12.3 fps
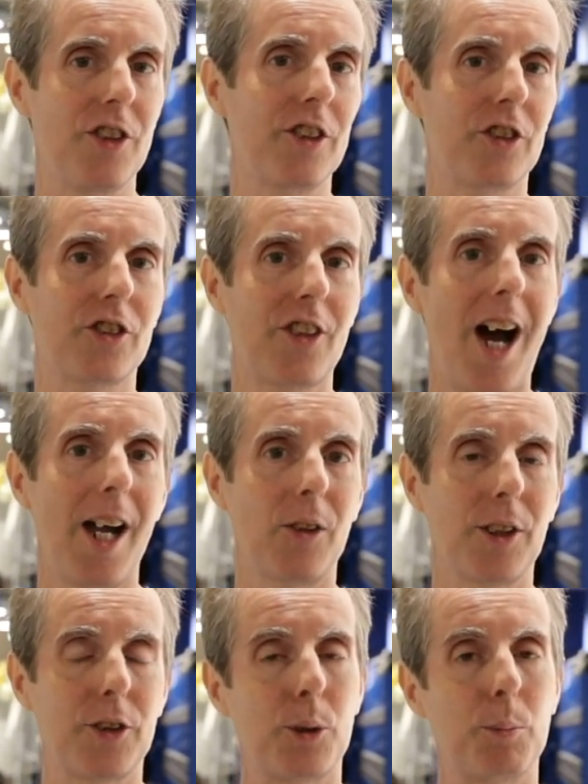the style
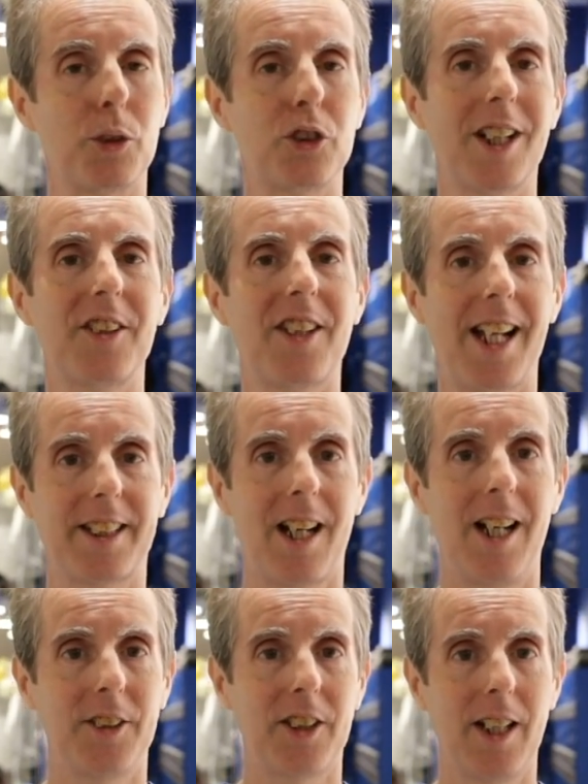that you present that
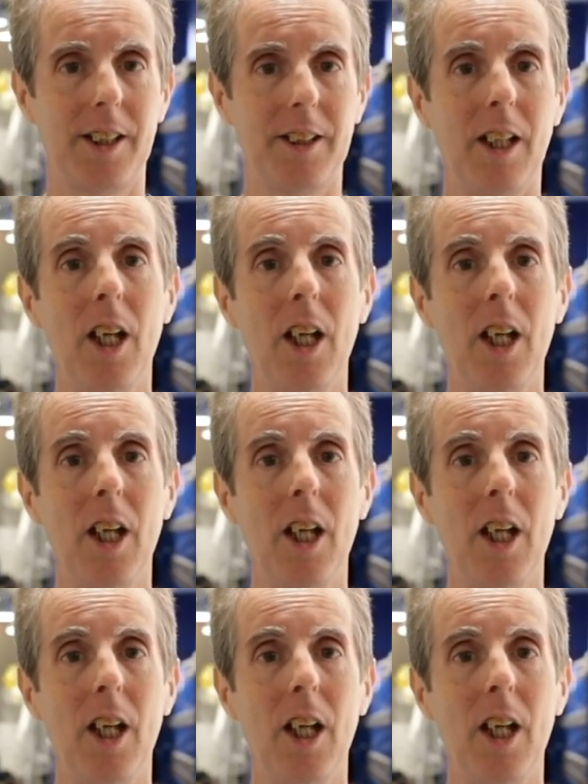content.